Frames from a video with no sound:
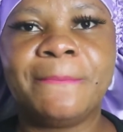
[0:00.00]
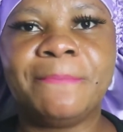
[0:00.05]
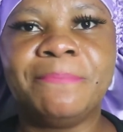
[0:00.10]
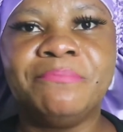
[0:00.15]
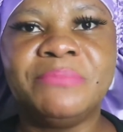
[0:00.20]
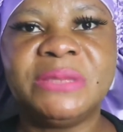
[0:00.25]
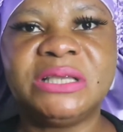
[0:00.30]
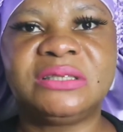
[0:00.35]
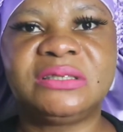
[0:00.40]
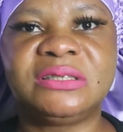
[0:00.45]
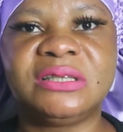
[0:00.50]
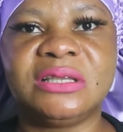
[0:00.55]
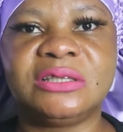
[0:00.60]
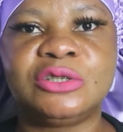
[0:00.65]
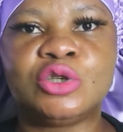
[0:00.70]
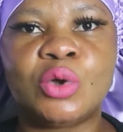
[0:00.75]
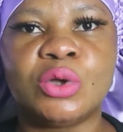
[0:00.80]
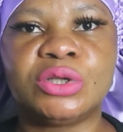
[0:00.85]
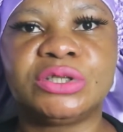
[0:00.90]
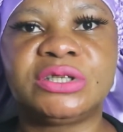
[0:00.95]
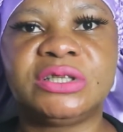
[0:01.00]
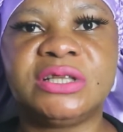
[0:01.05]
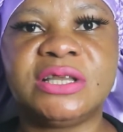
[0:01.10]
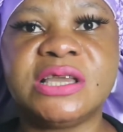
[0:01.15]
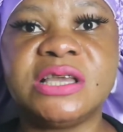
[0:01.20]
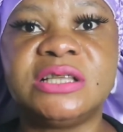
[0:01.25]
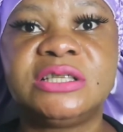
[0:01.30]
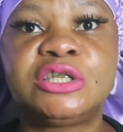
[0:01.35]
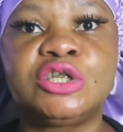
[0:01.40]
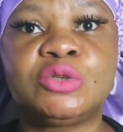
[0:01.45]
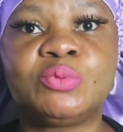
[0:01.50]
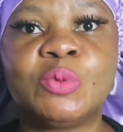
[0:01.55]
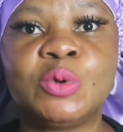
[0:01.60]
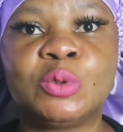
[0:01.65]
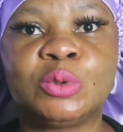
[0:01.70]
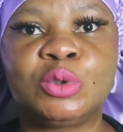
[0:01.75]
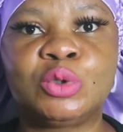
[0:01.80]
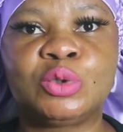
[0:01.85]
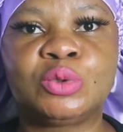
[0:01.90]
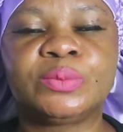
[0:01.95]
mix it until it's
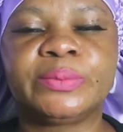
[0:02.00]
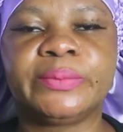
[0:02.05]
smooth,